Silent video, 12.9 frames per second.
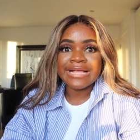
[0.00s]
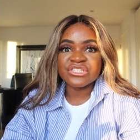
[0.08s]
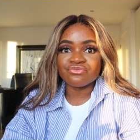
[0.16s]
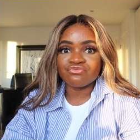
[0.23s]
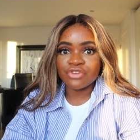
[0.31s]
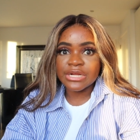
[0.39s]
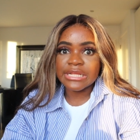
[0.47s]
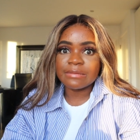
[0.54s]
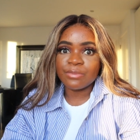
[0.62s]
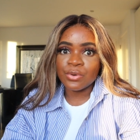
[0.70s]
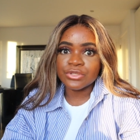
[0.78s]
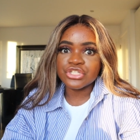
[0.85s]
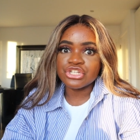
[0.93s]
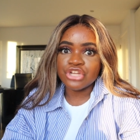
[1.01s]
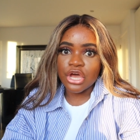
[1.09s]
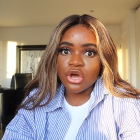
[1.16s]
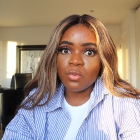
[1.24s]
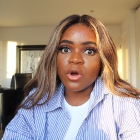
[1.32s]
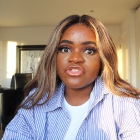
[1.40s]
it's really important to
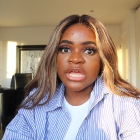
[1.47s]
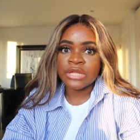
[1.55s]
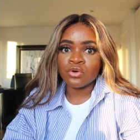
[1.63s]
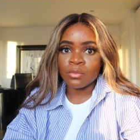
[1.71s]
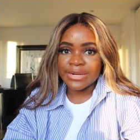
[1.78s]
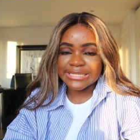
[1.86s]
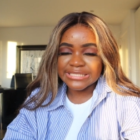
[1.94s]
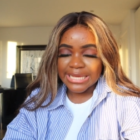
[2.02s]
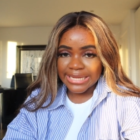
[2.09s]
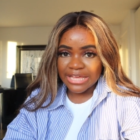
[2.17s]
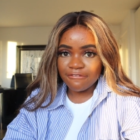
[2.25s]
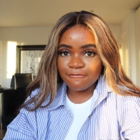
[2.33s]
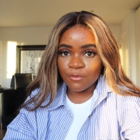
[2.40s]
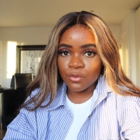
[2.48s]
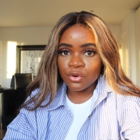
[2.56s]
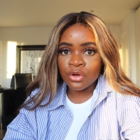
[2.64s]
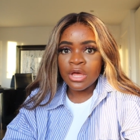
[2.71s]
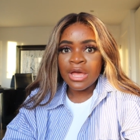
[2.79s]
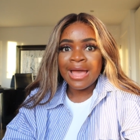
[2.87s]
know what they're normally selling it
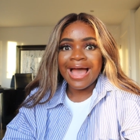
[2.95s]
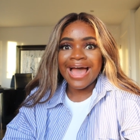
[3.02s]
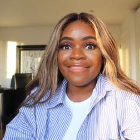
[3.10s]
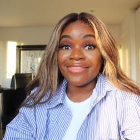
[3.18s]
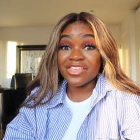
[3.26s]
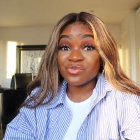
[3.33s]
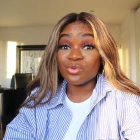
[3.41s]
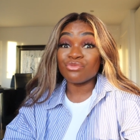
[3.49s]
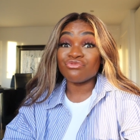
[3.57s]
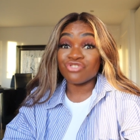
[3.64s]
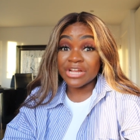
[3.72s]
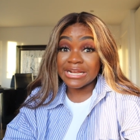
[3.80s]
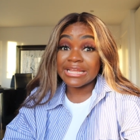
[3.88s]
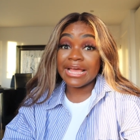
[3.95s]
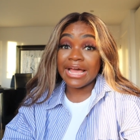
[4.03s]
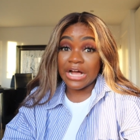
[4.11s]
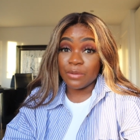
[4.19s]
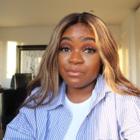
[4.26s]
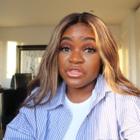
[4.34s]
for, and this will really
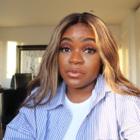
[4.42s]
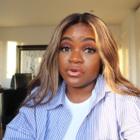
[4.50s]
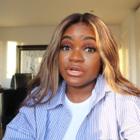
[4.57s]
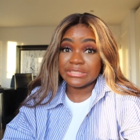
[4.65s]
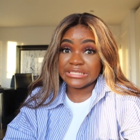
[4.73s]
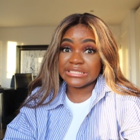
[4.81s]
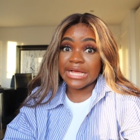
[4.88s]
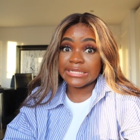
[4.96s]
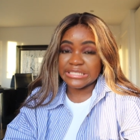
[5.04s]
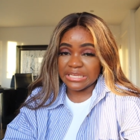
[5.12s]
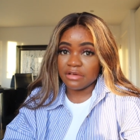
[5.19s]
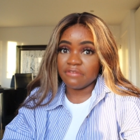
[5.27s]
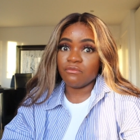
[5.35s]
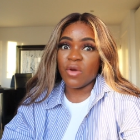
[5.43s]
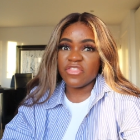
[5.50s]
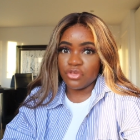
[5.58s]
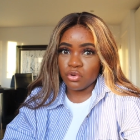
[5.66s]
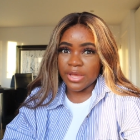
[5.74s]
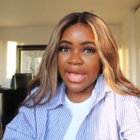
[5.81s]
help you in understanding of
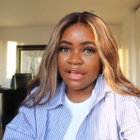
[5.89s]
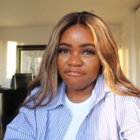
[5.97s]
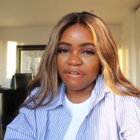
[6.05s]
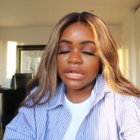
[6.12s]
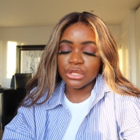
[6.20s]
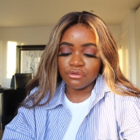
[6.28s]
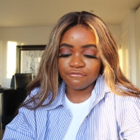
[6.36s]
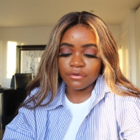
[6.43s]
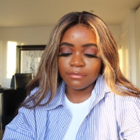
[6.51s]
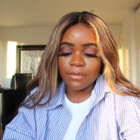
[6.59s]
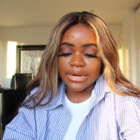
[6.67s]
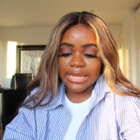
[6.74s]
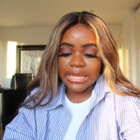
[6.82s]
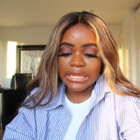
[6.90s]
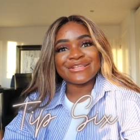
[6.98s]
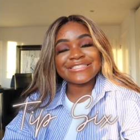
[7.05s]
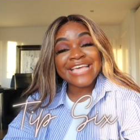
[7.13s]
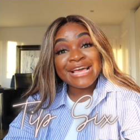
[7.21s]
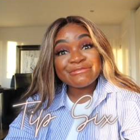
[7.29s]
whether you're getting value for
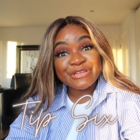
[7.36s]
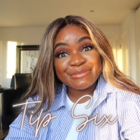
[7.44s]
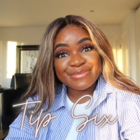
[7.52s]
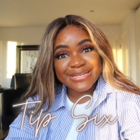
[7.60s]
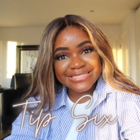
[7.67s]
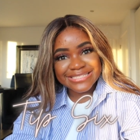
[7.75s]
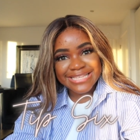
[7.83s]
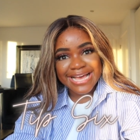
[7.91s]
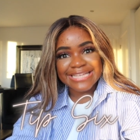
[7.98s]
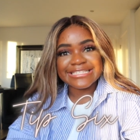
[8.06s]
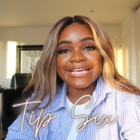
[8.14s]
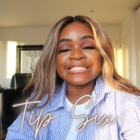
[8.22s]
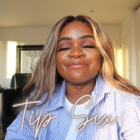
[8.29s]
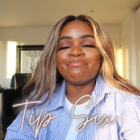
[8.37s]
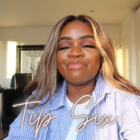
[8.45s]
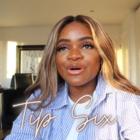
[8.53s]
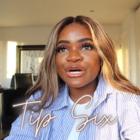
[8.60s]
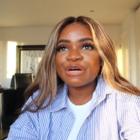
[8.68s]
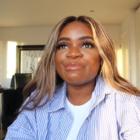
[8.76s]
money. Tip number six is
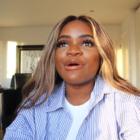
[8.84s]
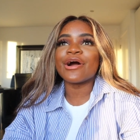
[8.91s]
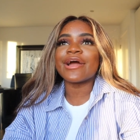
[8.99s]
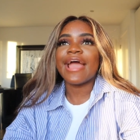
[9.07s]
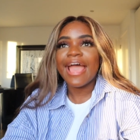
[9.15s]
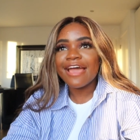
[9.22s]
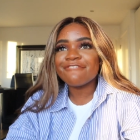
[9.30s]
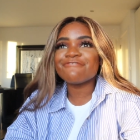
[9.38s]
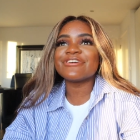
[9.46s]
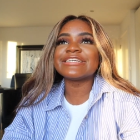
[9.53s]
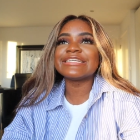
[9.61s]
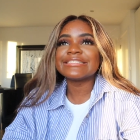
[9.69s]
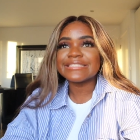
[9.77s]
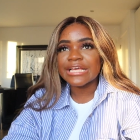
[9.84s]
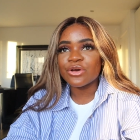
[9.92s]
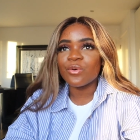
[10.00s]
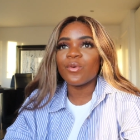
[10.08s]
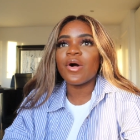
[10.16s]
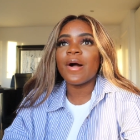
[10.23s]
bookmark every
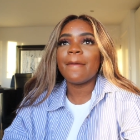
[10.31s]
single